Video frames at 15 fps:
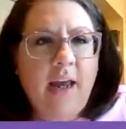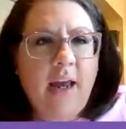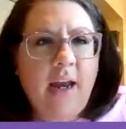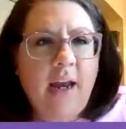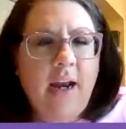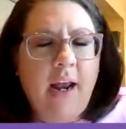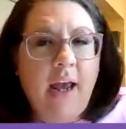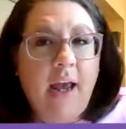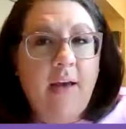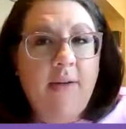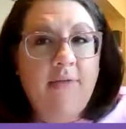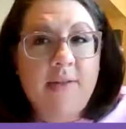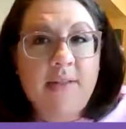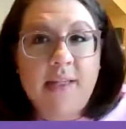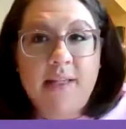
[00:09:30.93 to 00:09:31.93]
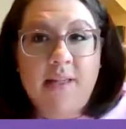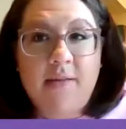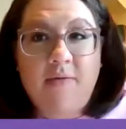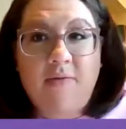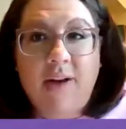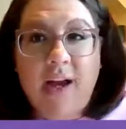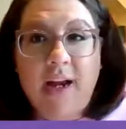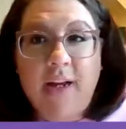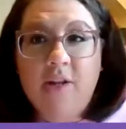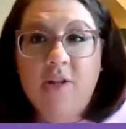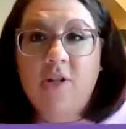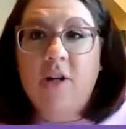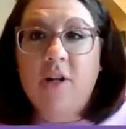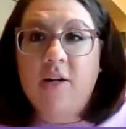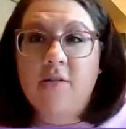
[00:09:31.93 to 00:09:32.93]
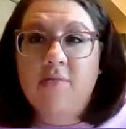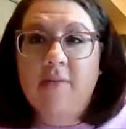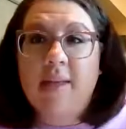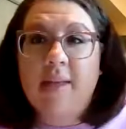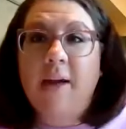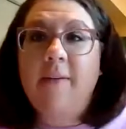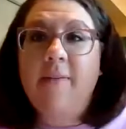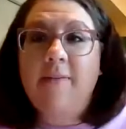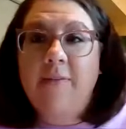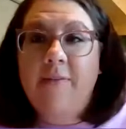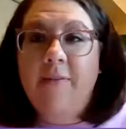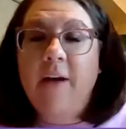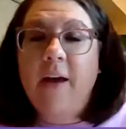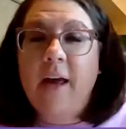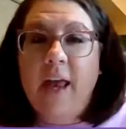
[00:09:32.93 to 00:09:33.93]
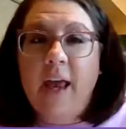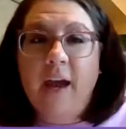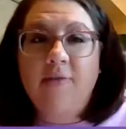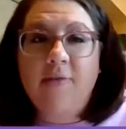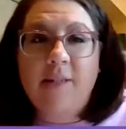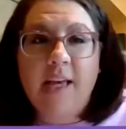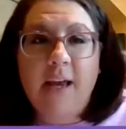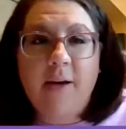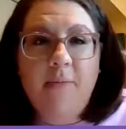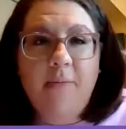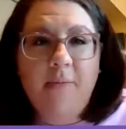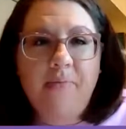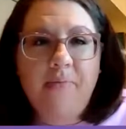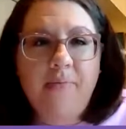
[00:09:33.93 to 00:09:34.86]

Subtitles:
and F, since find starts with a F sound.